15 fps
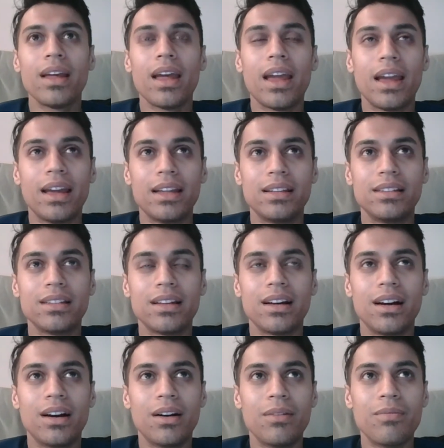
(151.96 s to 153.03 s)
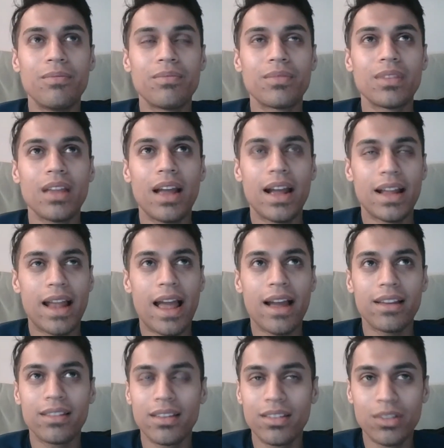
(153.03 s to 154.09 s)
and I had
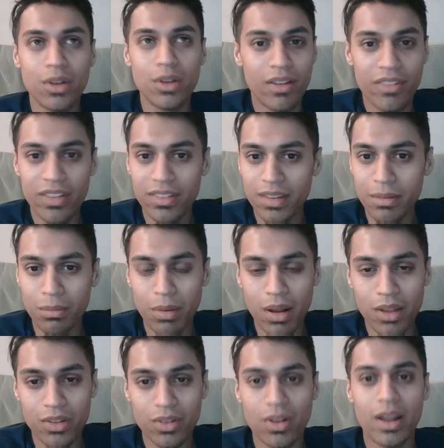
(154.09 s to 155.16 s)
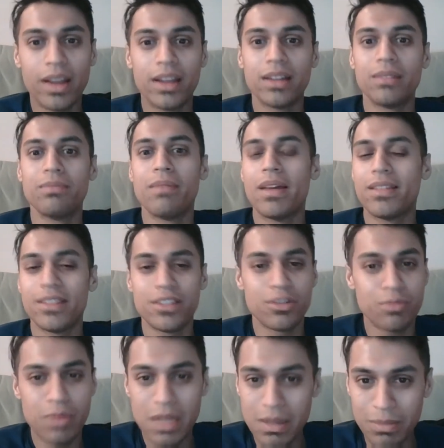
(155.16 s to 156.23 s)
access to obviously a browser. I could message
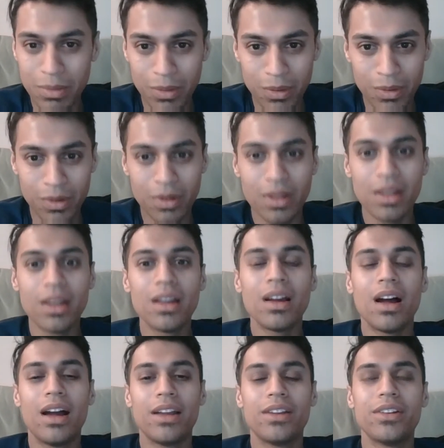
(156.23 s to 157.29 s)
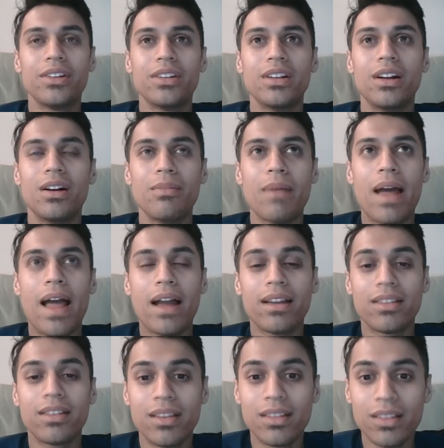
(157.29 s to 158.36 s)
people. I could
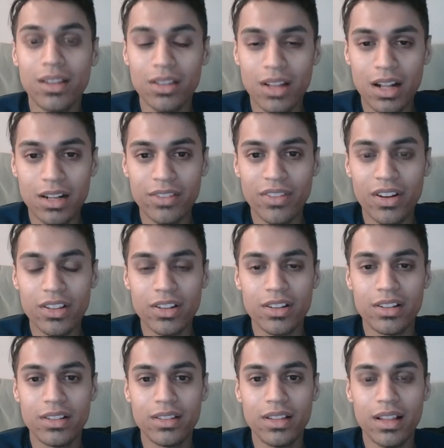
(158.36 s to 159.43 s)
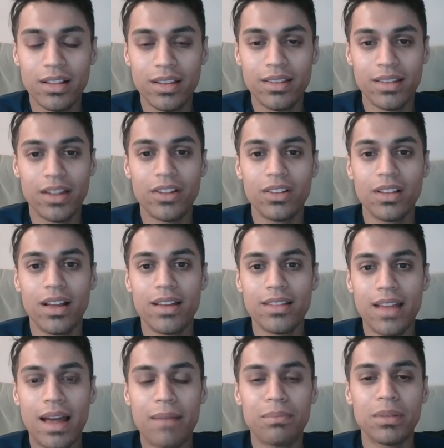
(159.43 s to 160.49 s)
access a lot of other decentralized
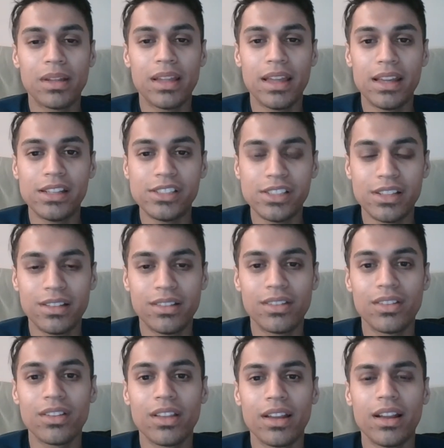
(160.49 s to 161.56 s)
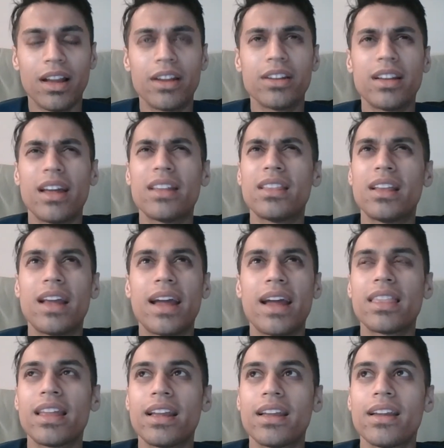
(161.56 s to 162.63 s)
applications. Like they had
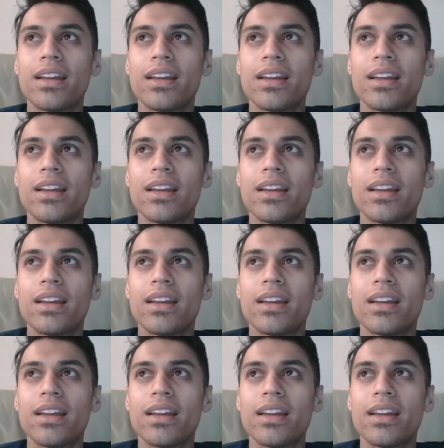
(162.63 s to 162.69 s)
like